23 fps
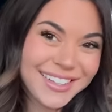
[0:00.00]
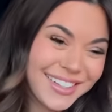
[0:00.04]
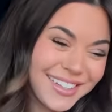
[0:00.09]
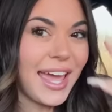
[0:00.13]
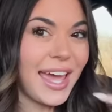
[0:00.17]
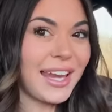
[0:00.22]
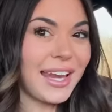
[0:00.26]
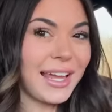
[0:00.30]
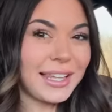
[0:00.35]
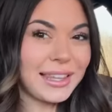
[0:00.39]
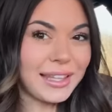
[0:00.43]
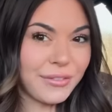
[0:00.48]

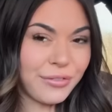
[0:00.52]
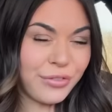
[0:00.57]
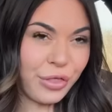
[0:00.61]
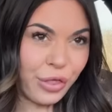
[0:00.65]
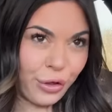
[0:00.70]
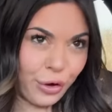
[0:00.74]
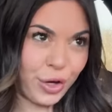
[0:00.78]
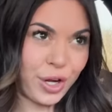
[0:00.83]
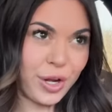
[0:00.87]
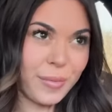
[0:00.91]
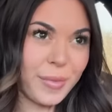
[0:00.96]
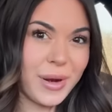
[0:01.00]
And I live
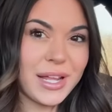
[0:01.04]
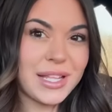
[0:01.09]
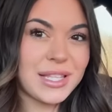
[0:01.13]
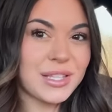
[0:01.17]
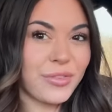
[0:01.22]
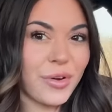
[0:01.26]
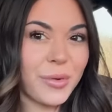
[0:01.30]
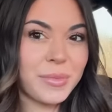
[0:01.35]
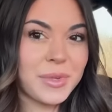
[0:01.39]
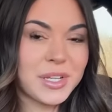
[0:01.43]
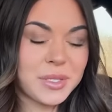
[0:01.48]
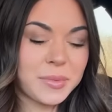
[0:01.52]
30 minutes
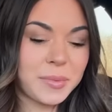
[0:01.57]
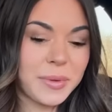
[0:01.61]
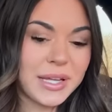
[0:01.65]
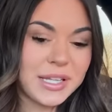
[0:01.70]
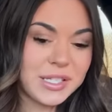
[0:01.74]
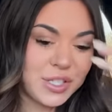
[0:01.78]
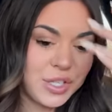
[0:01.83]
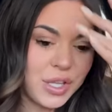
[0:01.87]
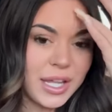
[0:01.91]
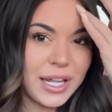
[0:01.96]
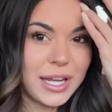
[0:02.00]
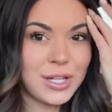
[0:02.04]
from this place,
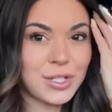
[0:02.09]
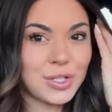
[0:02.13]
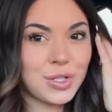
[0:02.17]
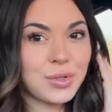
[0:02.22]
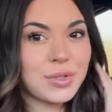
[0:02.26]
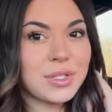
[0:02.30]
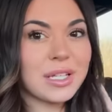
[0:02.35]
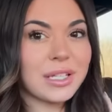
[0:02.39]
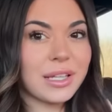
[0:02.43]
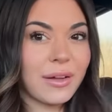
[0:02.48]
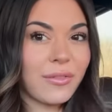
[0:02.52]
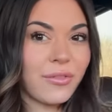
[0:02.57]
so they didn't do
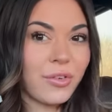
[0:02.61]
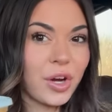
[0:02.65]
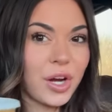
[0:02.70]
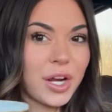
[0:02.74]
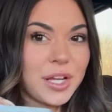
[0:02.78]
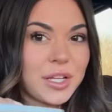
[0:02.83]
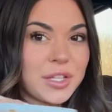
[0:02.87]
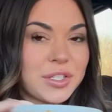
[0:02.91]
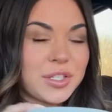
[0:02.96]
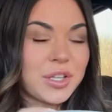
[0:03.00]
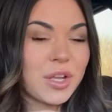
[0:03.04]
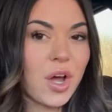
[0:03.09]

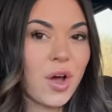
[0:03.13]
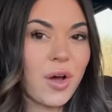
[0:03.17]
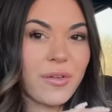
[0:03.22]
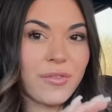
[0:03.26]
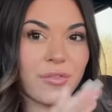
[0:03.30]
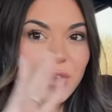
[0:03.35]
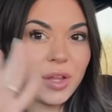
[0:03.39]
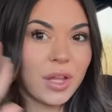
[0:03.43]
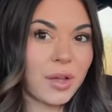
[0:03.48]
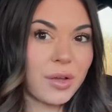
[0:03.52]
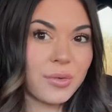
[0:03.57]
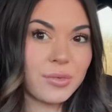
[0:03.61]
delivery, so I
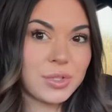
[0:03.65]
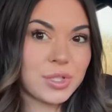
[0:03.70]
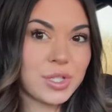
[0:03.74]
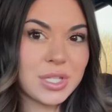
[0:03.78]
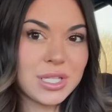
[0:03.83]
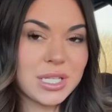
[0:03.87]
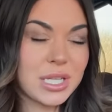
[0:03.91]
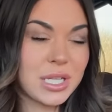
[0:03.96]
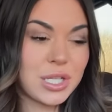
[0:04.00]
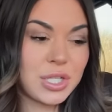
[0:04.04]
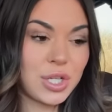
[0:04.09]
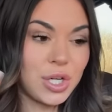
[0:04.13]
feel like it was just
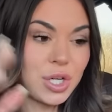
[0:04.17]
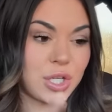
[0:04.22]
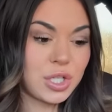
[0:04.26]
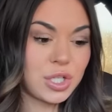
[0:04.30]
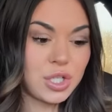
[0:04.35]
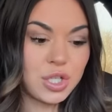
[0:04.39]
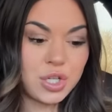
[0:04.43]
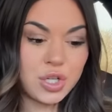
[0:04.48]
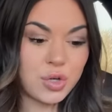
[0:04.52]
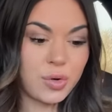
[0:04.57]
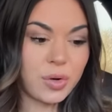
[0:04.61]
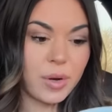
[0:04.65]
easier to
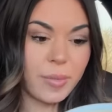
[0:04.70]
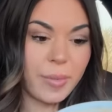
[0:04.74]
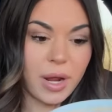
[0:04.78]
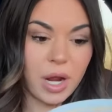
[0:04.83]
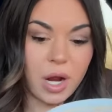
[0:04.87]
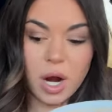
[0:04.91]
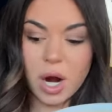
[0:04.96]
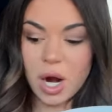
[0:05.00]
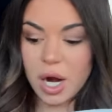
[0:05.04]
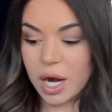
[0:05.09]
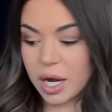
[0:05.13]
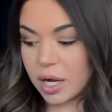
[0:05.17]
do it in my car